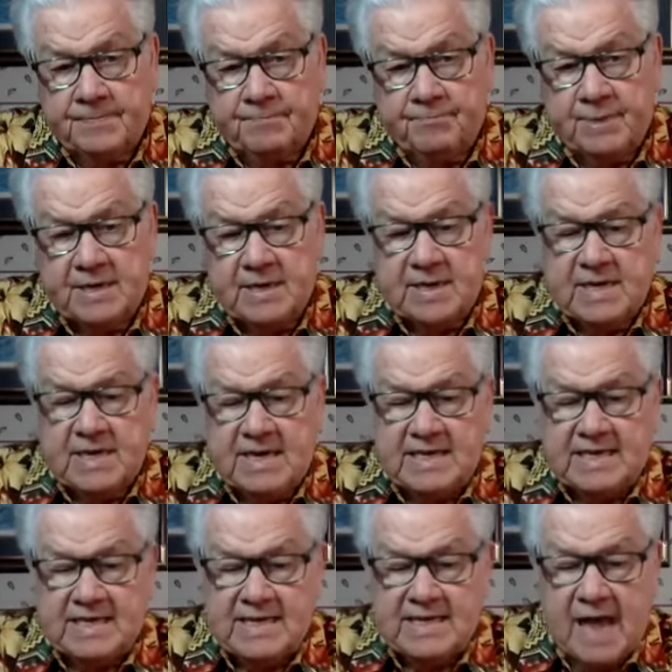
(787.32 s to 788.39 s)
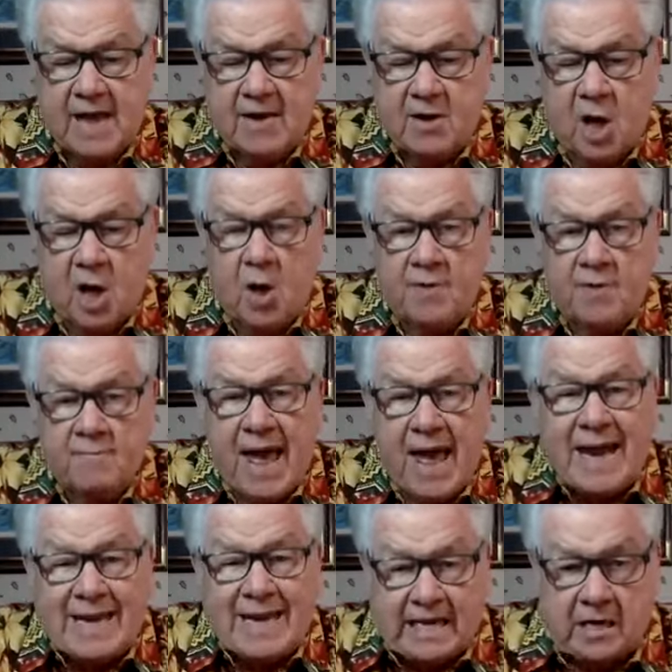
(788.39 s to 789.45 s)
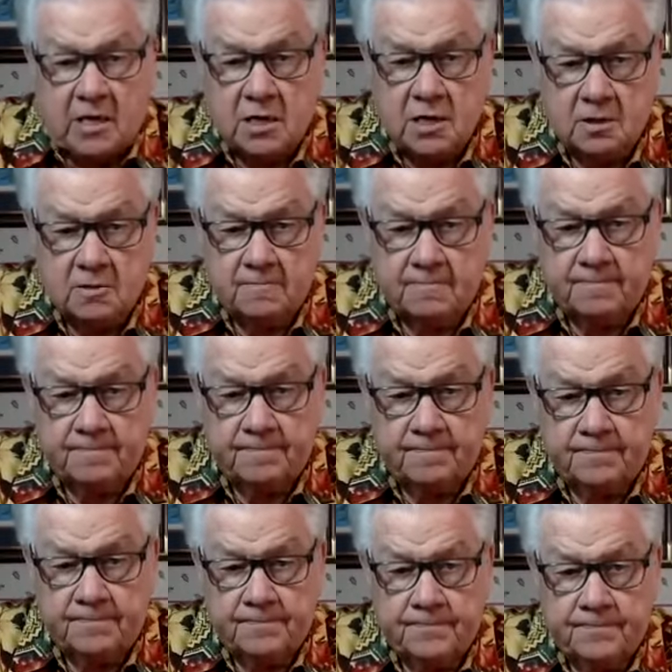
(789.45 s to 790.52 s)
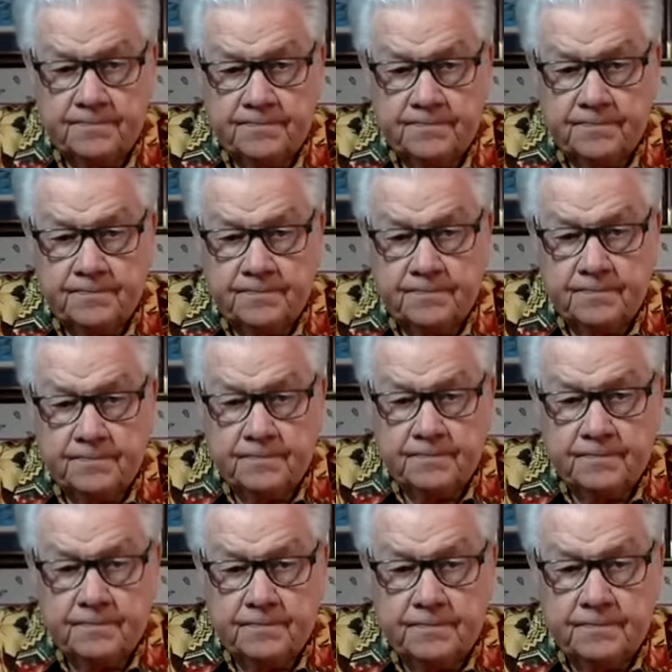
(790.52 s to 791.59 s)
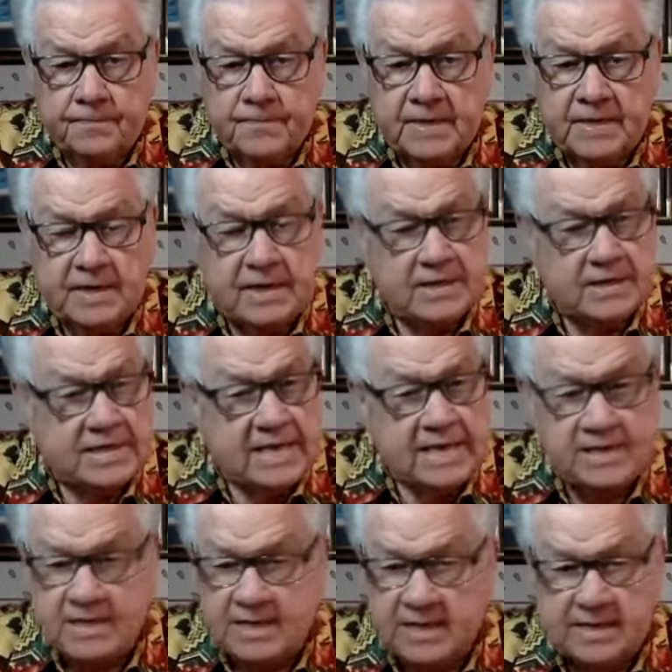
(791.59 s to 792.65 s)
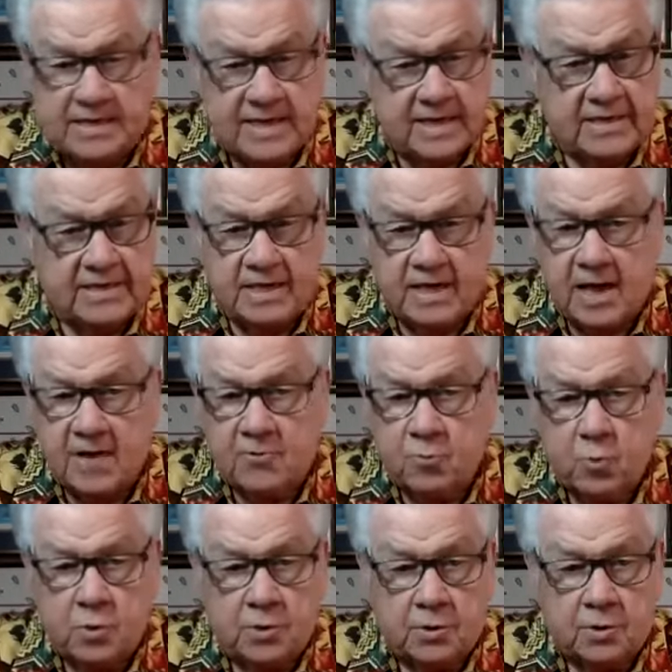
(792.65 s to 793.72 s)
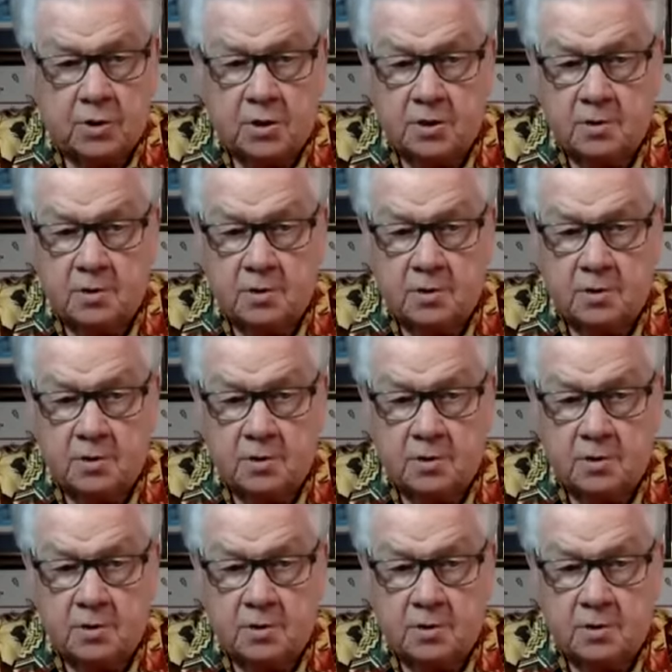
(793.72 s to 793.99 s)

But it's not automatic. Yeah. It, it takes it takes a lot of work